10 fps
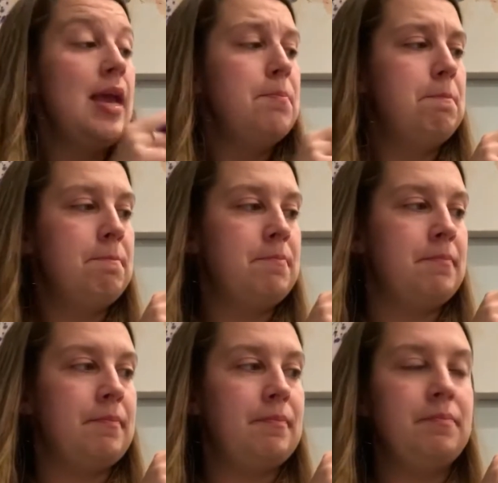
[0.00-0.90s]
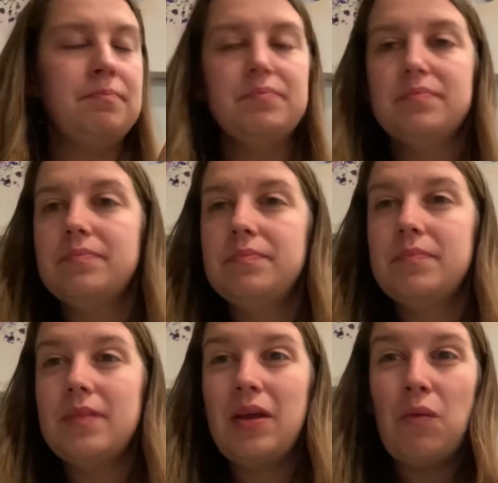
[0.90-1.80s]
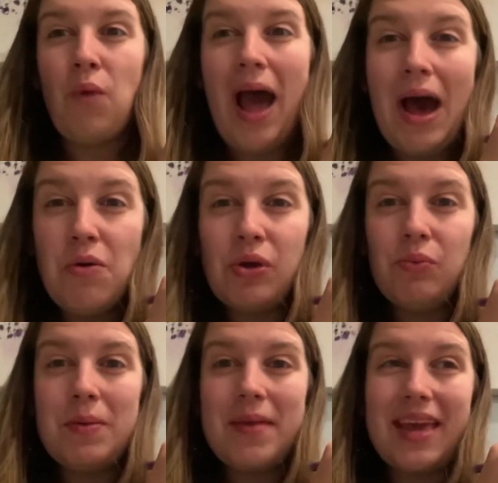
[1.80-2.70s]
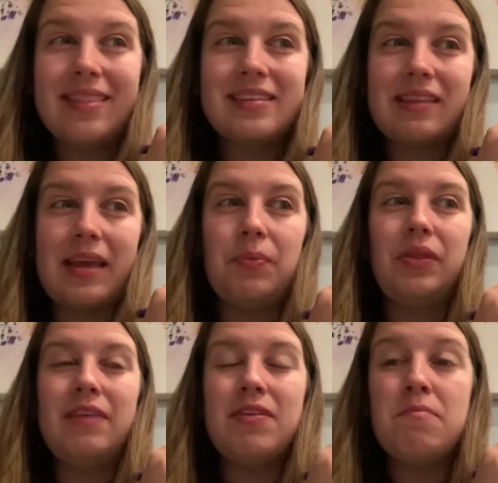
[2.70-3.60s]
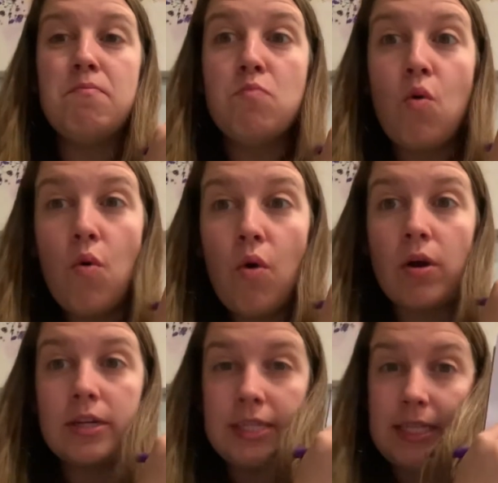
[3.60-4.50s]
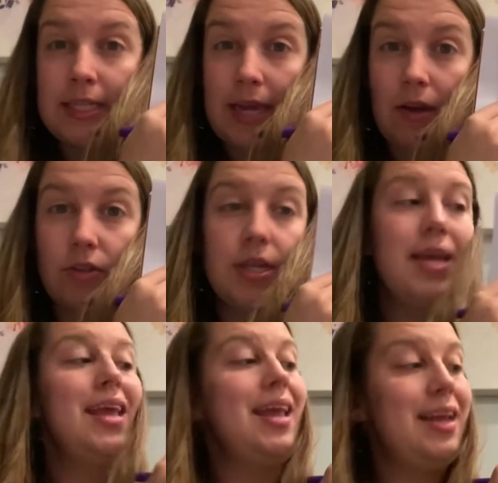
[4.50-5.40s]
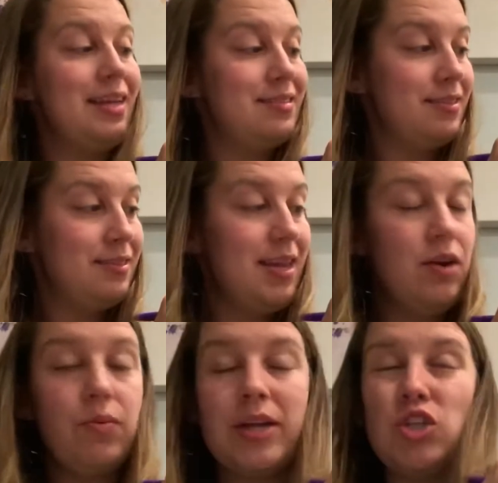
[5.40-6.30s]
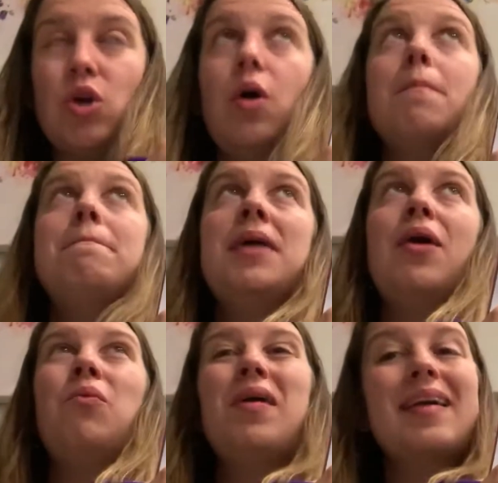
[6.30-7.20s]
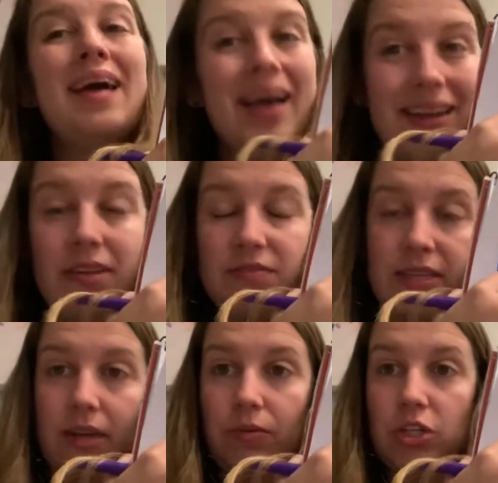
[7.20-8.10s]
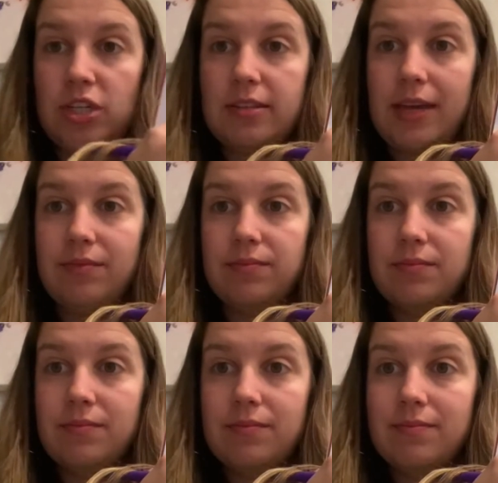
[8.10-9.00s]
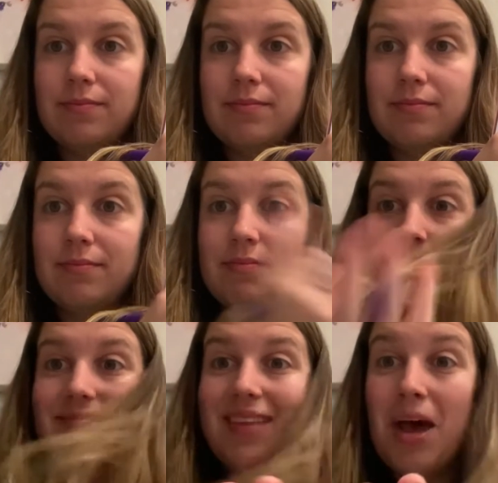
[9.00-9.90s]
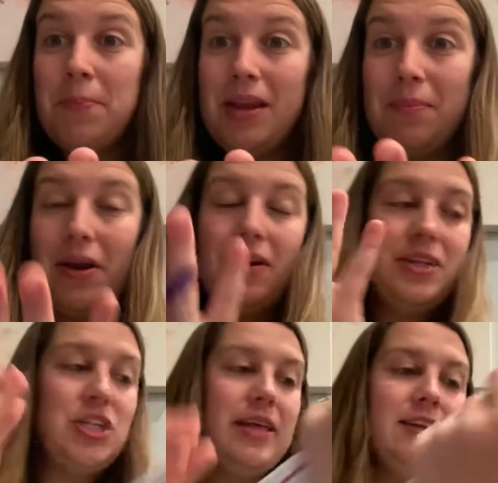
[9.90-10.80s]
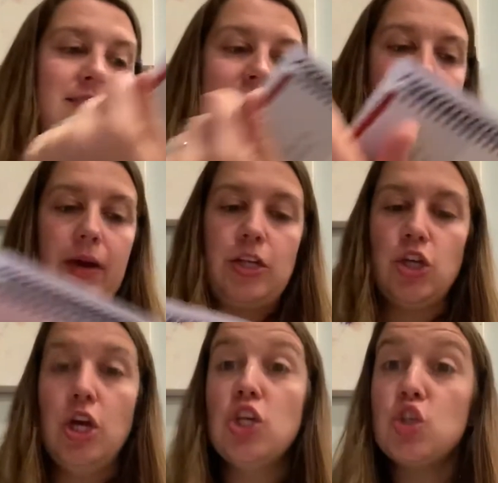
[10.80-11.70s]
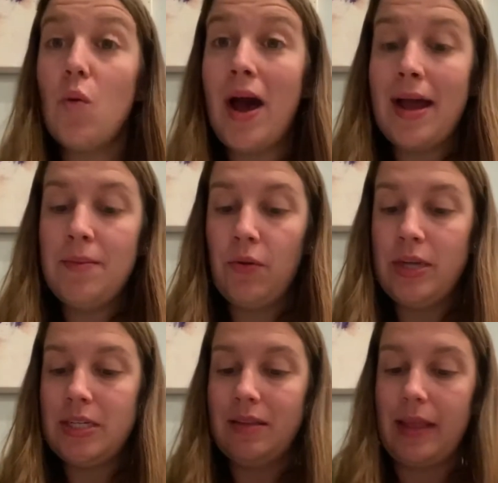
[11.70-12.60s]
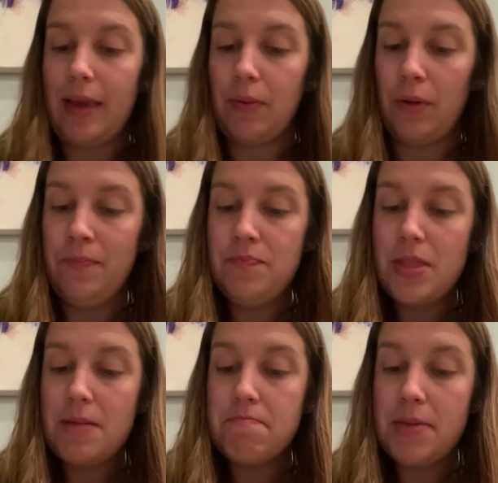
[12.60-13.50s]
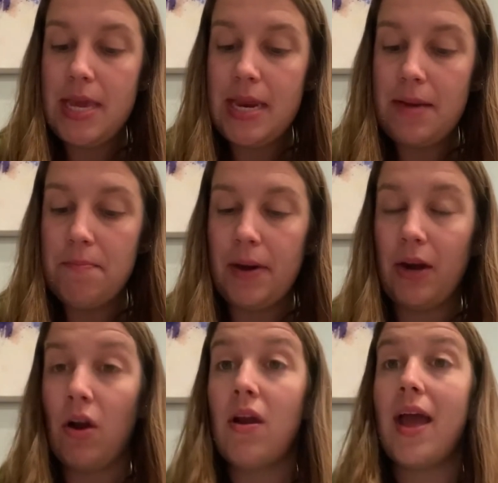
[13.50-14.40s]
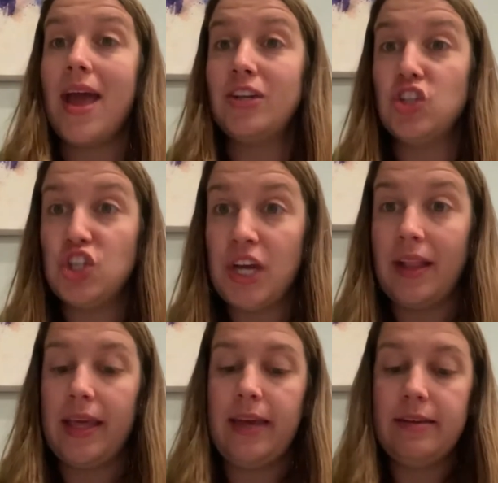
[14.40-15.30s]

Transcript: How can we make this label even more detailed? It is a sandwich, but what kind of sandwich is it? A peanut butter and jelly sandwich. So I'm going to label peanut butter and jelly